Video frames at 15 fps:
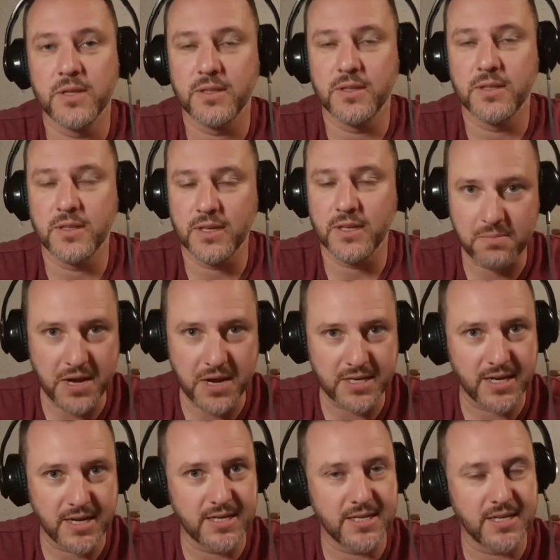things like
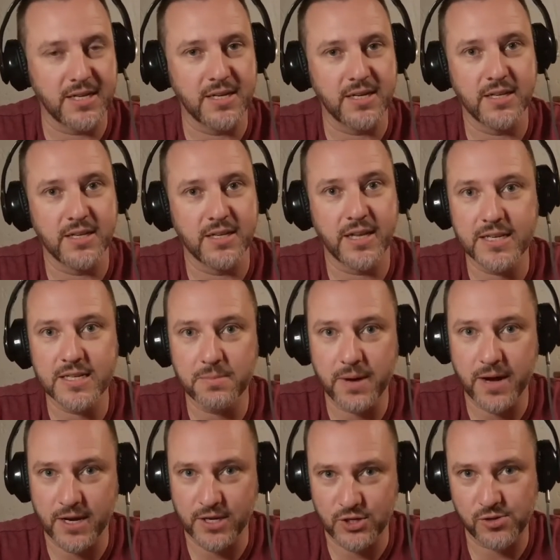meditating, that is
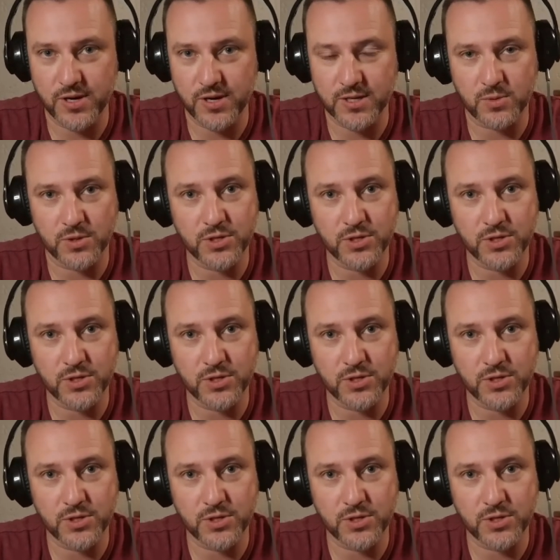about you as well.